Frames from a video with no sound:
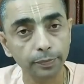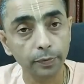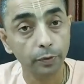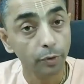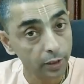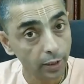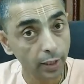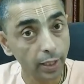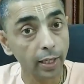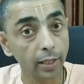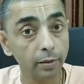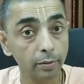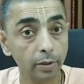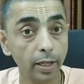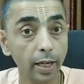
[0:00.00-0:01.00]
which is
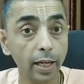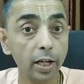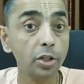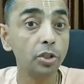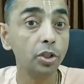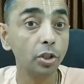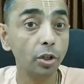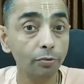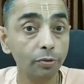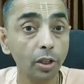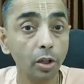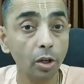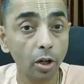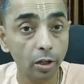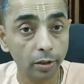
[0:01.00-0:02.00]
again energy of the
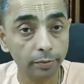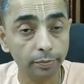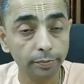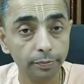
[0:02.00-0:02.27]
Lord.